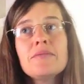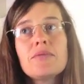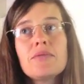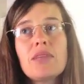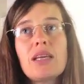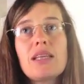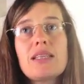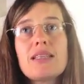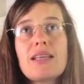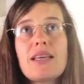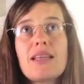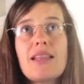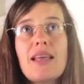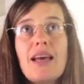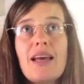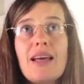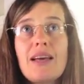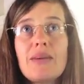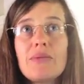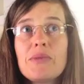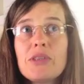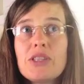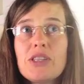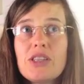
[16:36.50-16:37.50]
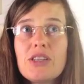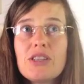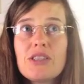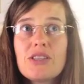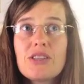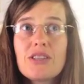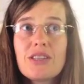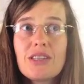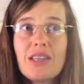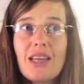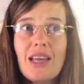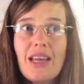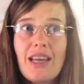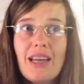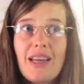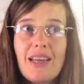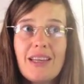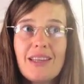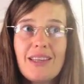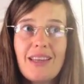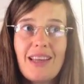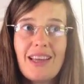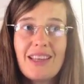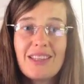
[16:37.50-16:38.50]
things like that, which is,
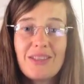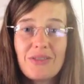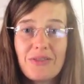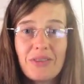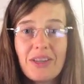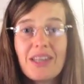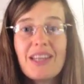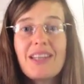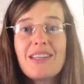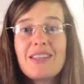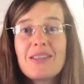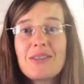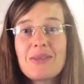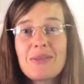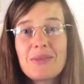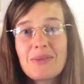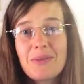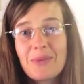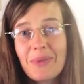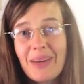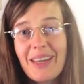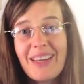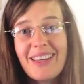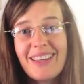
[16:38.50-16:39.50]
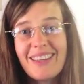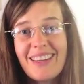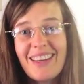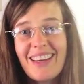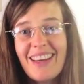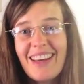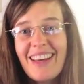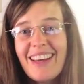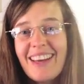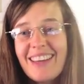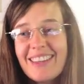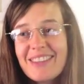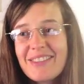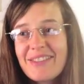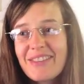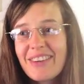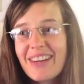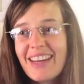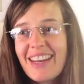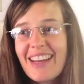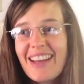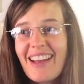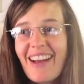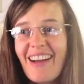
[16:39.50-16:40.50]
it's really sweet. It's
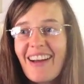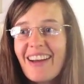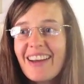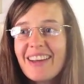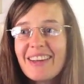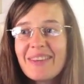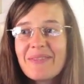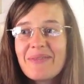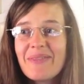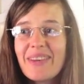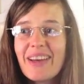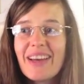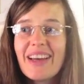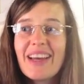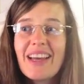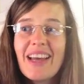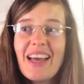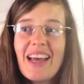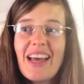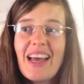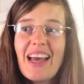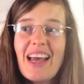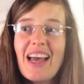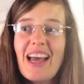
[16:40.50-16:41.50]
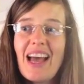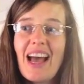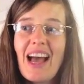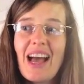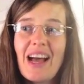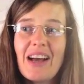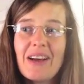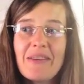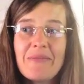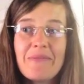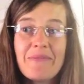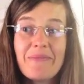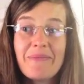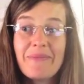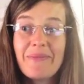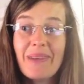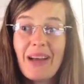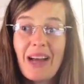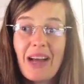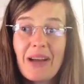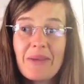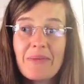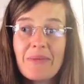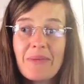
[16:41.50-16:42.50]
really kind, but I'm
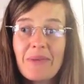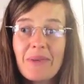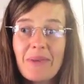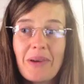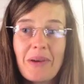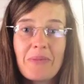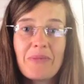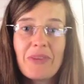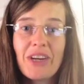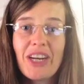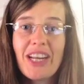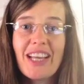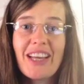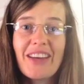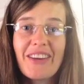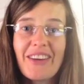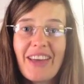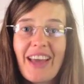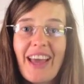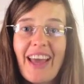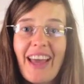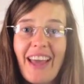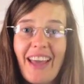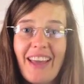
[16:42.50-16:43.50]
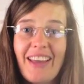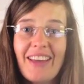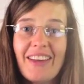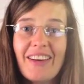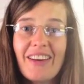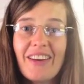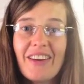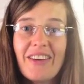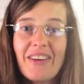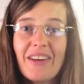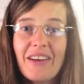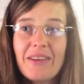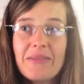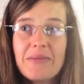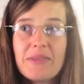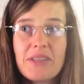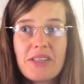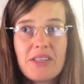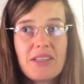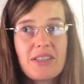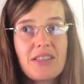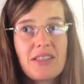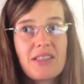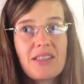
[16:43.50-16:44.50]
really okay, you know. I
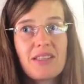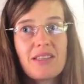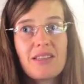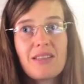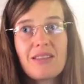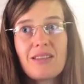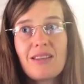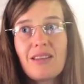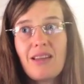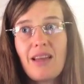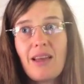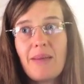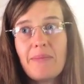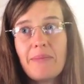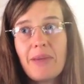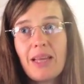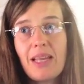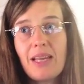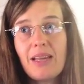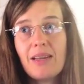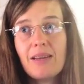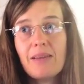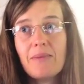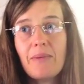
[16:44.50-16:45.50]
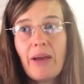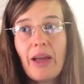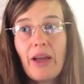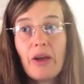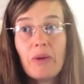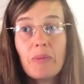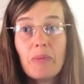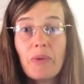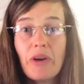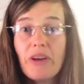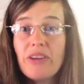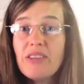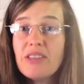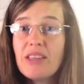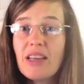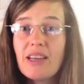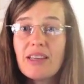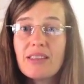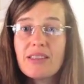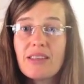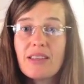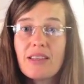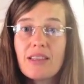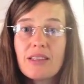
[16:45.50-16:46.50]
just am in my own
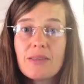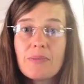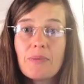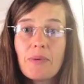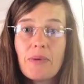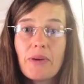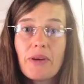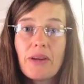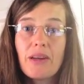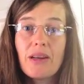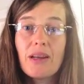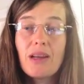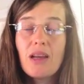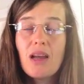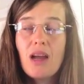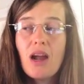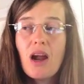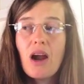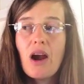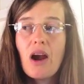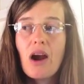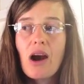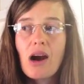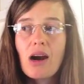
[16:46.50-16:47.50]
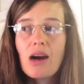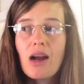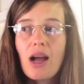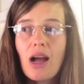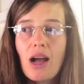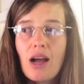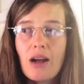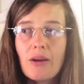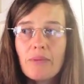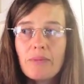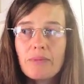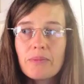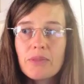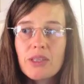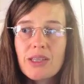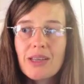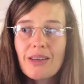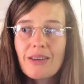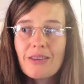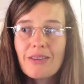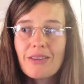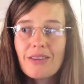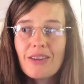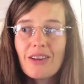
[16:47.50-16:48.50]
process at this point.
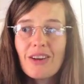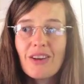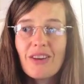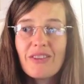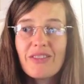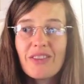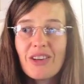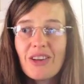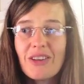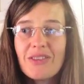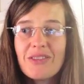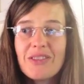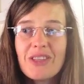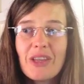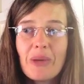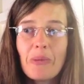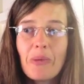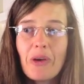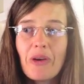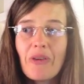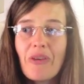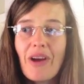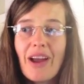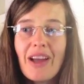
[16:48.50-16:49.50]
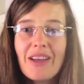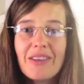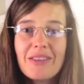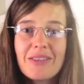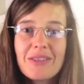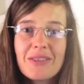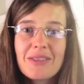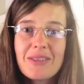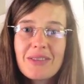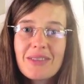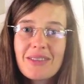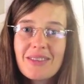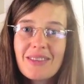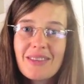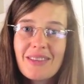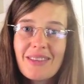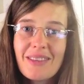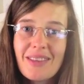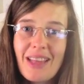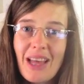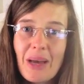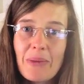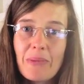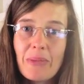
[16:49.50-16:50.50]
So, you know, if you don't see me around
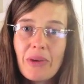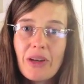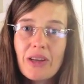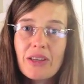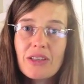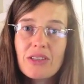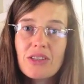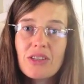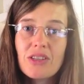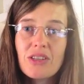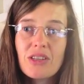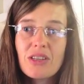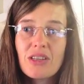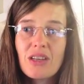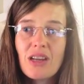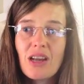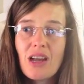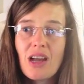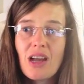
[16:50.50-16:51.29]
that much,